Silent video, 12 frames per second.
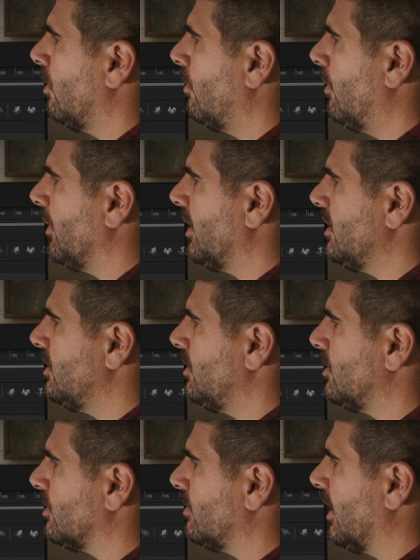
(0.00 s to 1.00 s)
what we can do
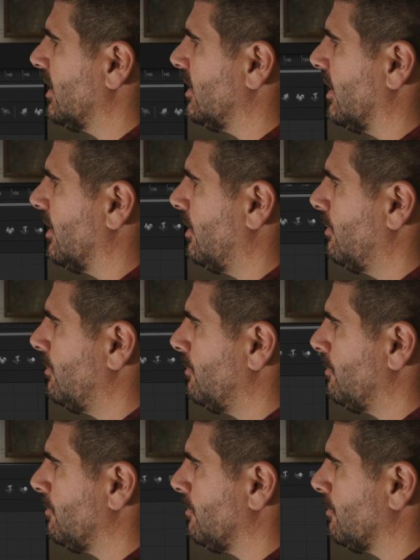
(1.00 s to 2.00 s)
is a rectangle
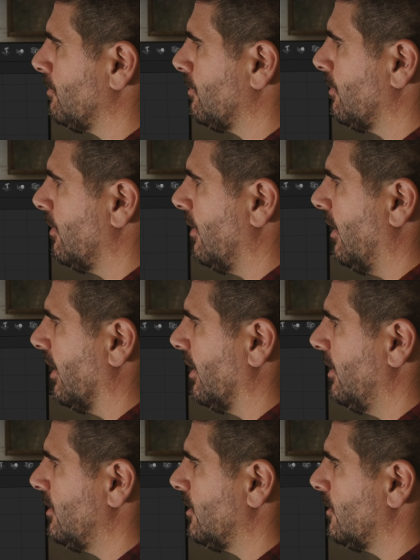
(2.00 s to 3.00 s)
like
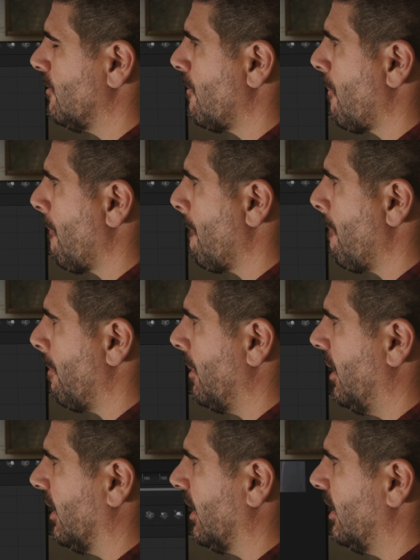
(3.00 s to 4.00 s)
this
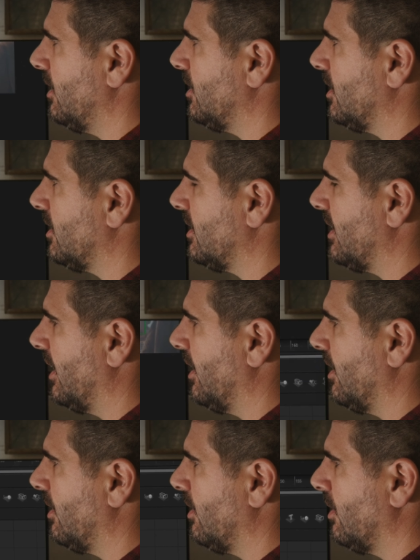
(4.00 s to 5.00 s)
and kind of just set
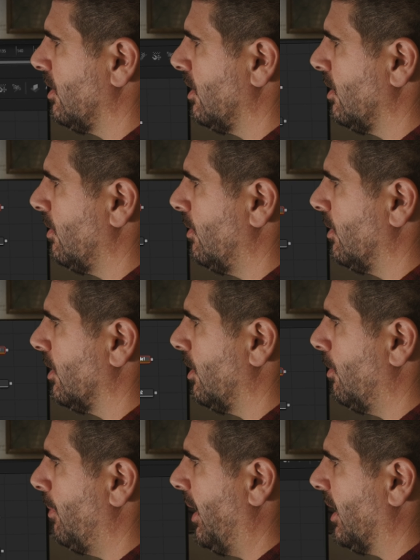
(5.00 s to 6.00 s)
it. We'll
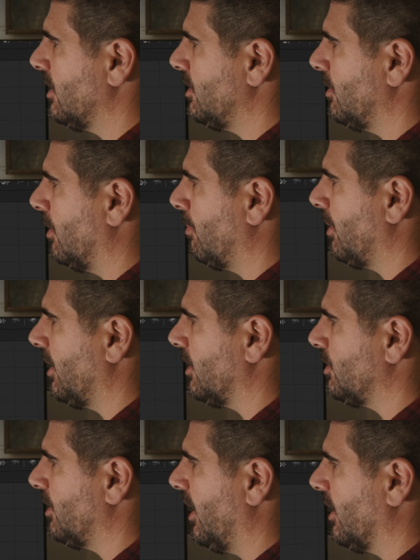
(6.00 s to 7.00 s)
go back to our planar
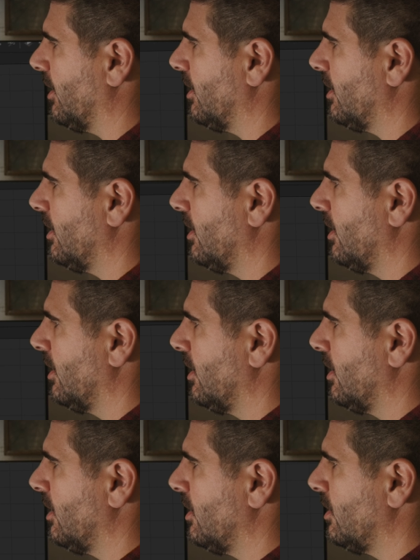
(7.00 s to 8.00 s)
tracker.
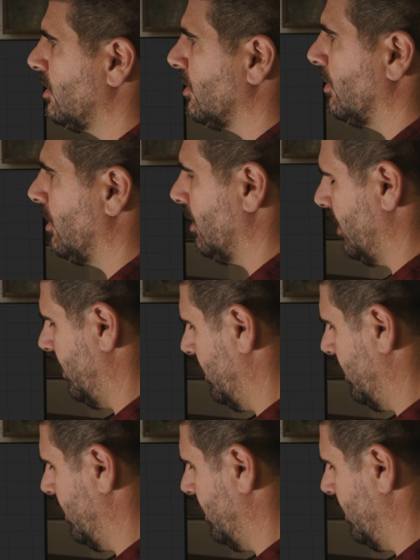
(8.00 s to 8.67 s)
So looking